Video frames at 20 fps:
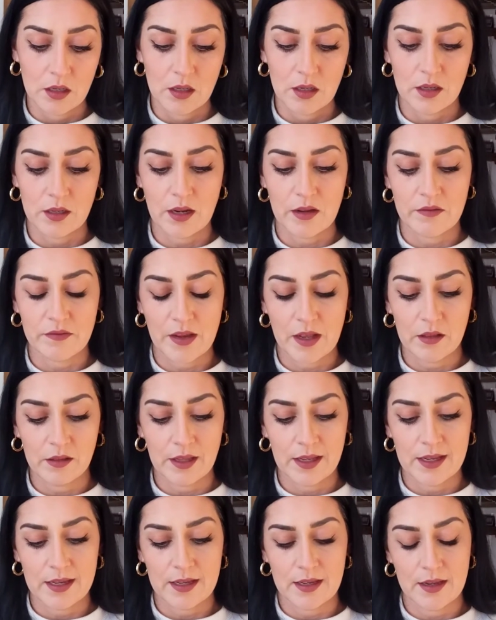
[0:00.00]
and I felt
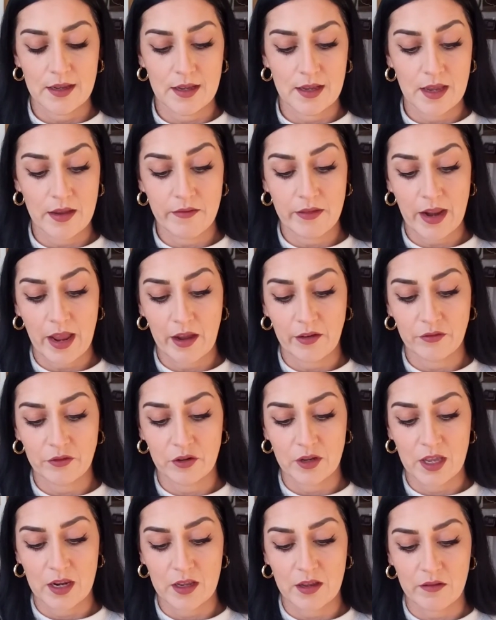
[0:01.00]
like even after
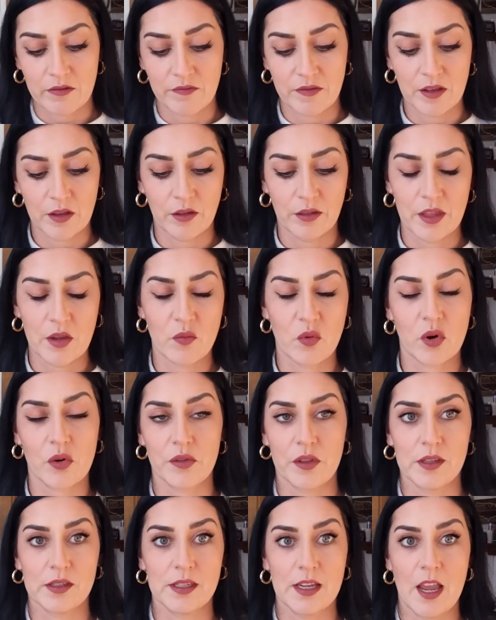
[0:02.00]
getting a fill, they weren't
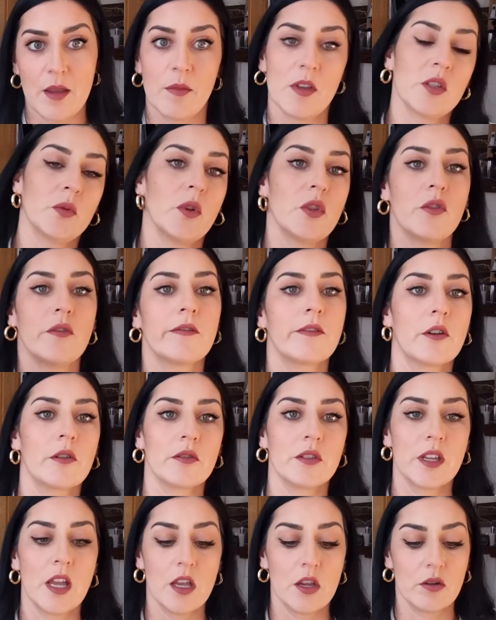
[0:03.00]
the same as when you
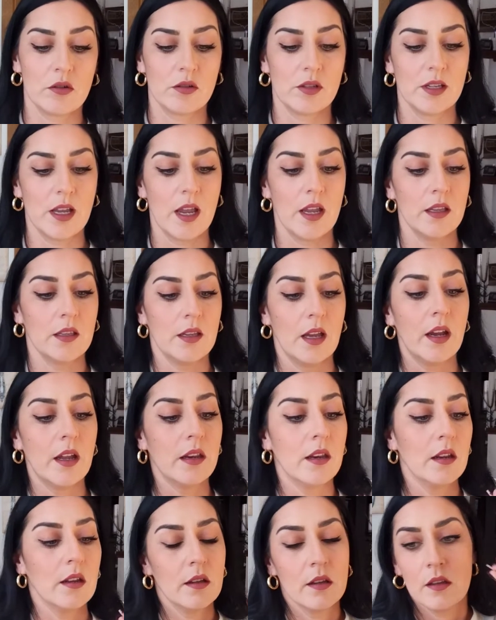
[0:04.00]
first get your set done.